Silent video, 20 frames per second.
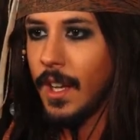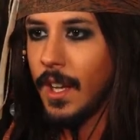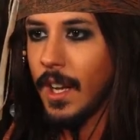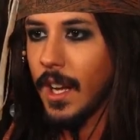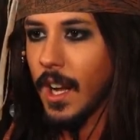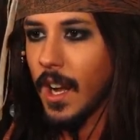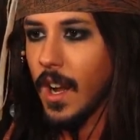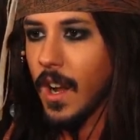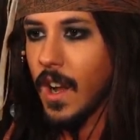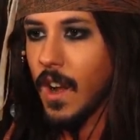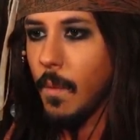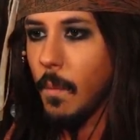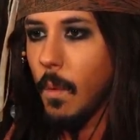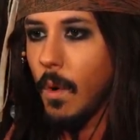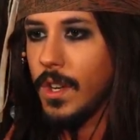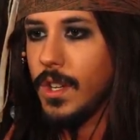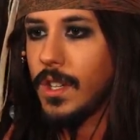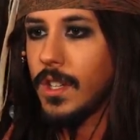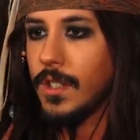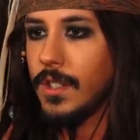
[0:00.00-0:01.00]
And
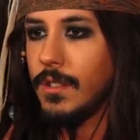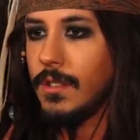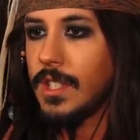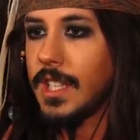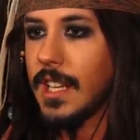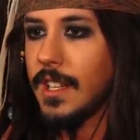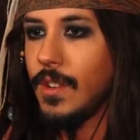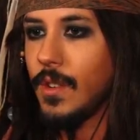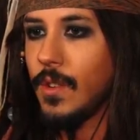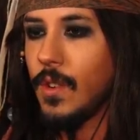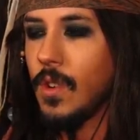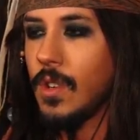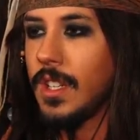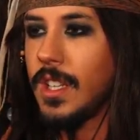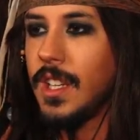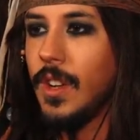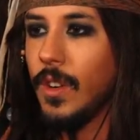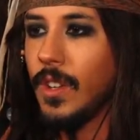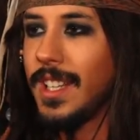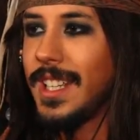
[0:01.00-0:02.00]
what you can do to get your
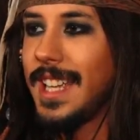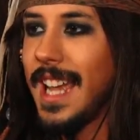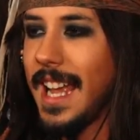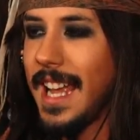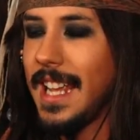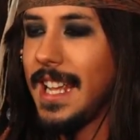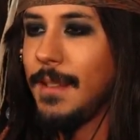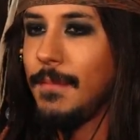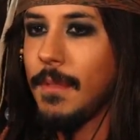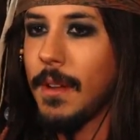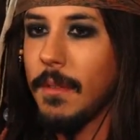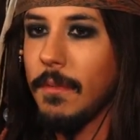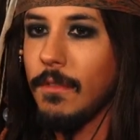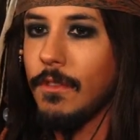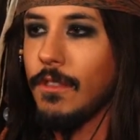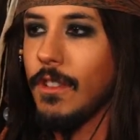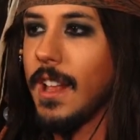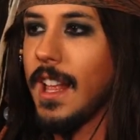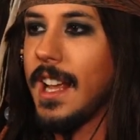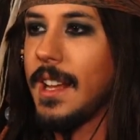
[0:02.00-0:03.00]
game
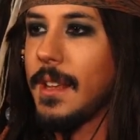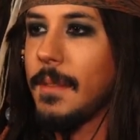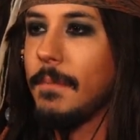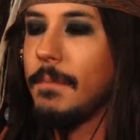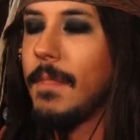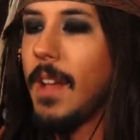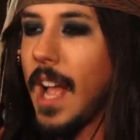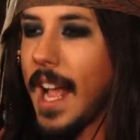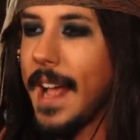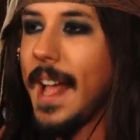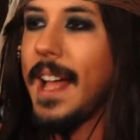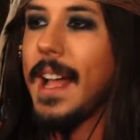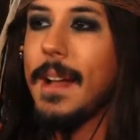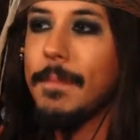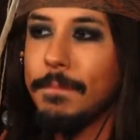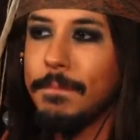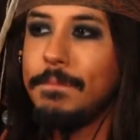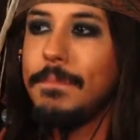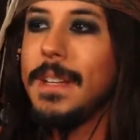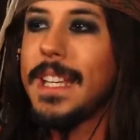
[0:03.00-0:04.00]
right,
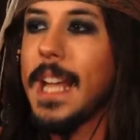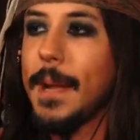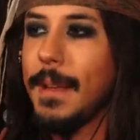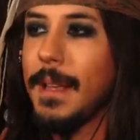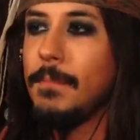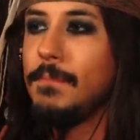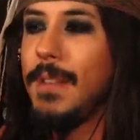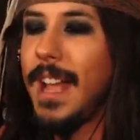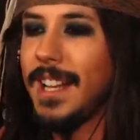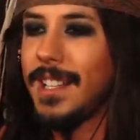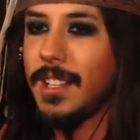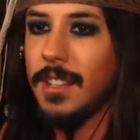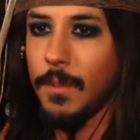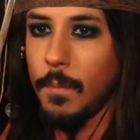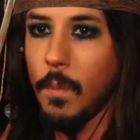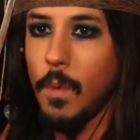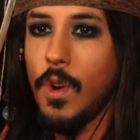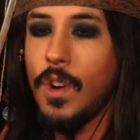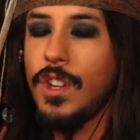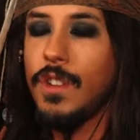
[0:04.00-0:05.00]
becoming better
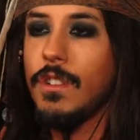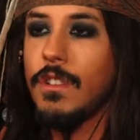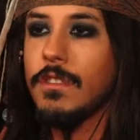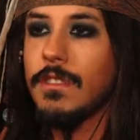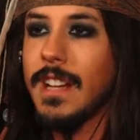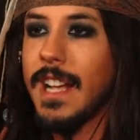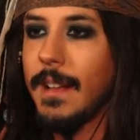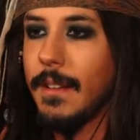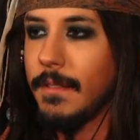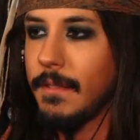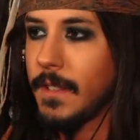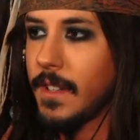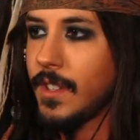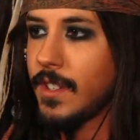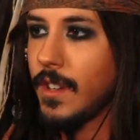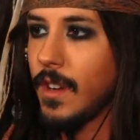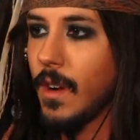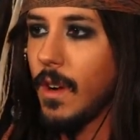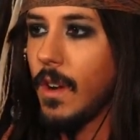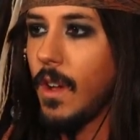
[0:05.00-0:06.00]
than where you're at. Because
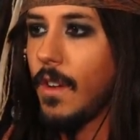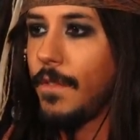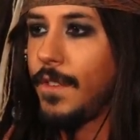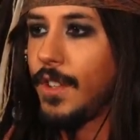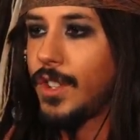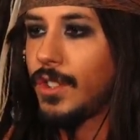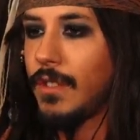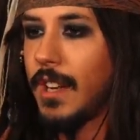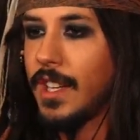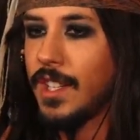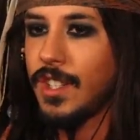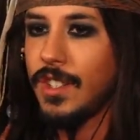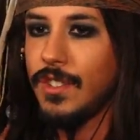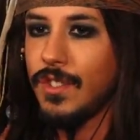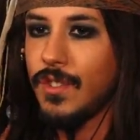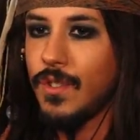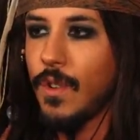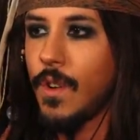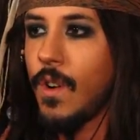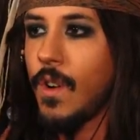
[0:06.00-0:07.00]
I know a lot of
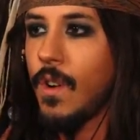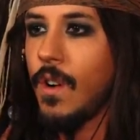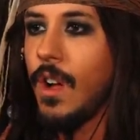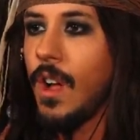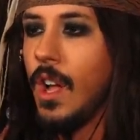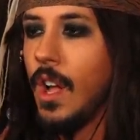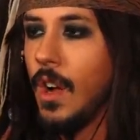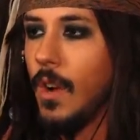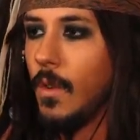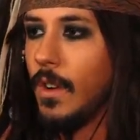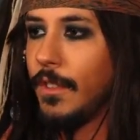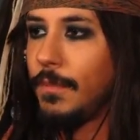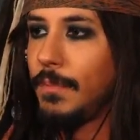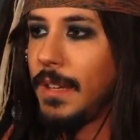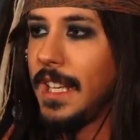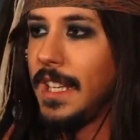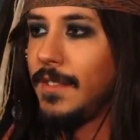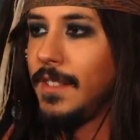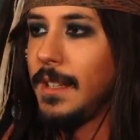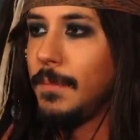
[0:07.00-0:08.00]
frustrations are with
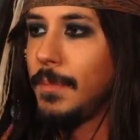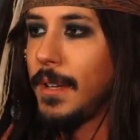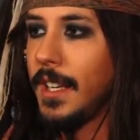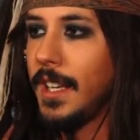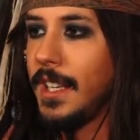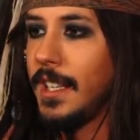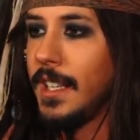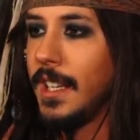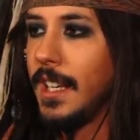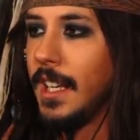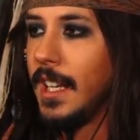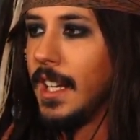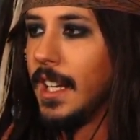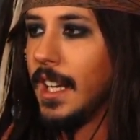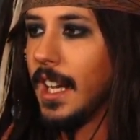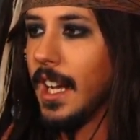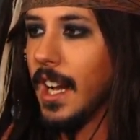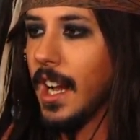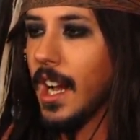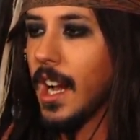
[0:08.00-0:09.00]
PvP,
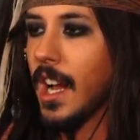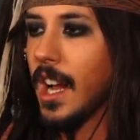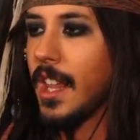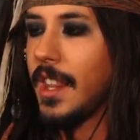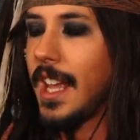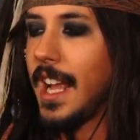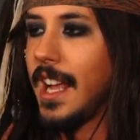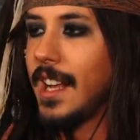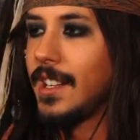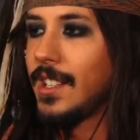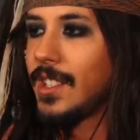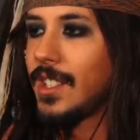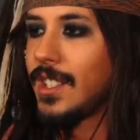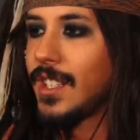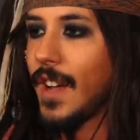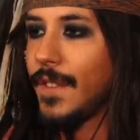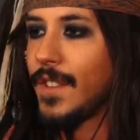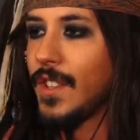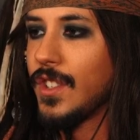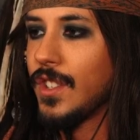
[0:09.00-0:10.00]
that
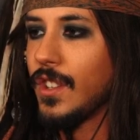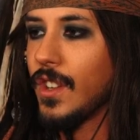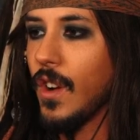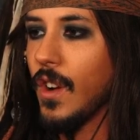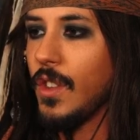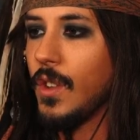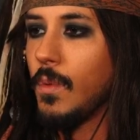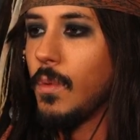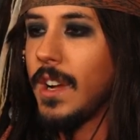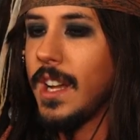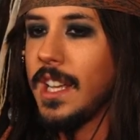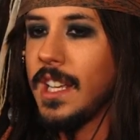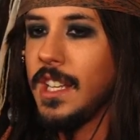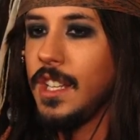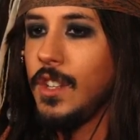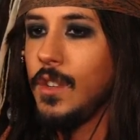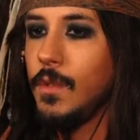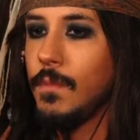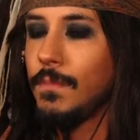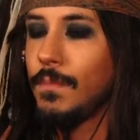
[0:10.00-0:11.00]
stuff doesn't go the way
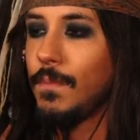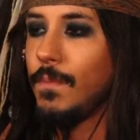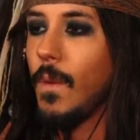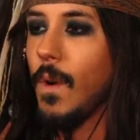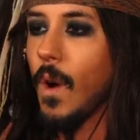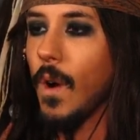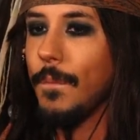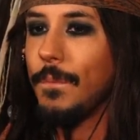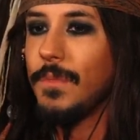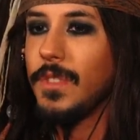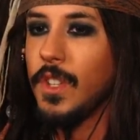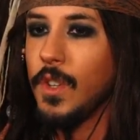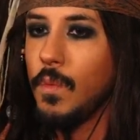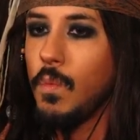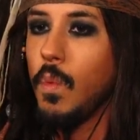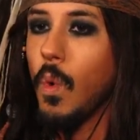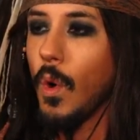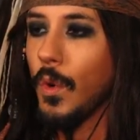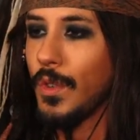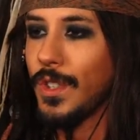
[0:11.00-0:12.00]
you
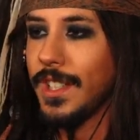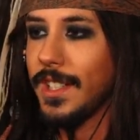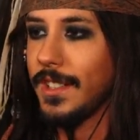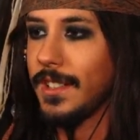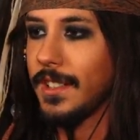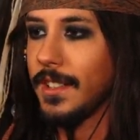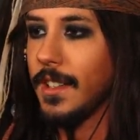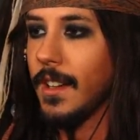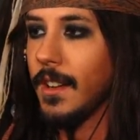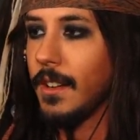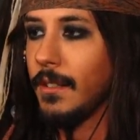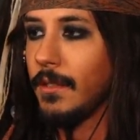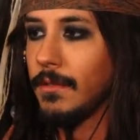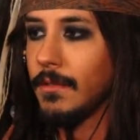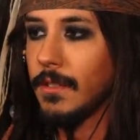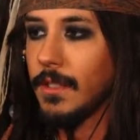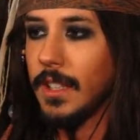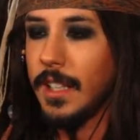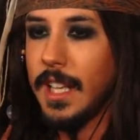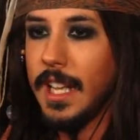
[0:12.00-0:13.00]
want it to go.
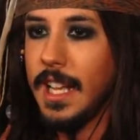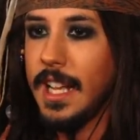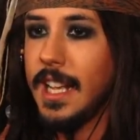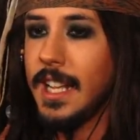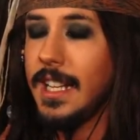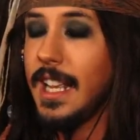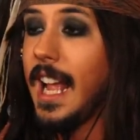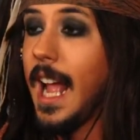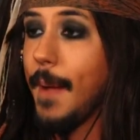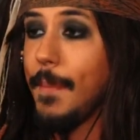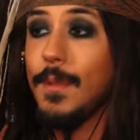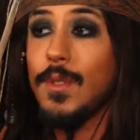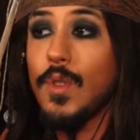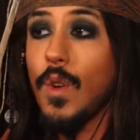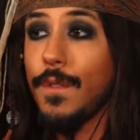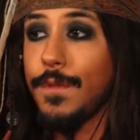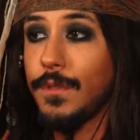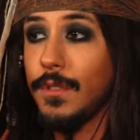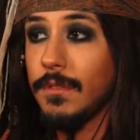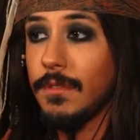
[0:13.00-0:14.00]
And it happens
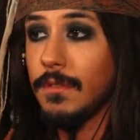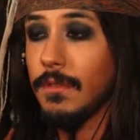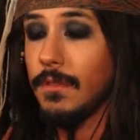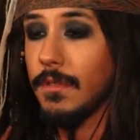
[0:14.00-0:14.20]
often.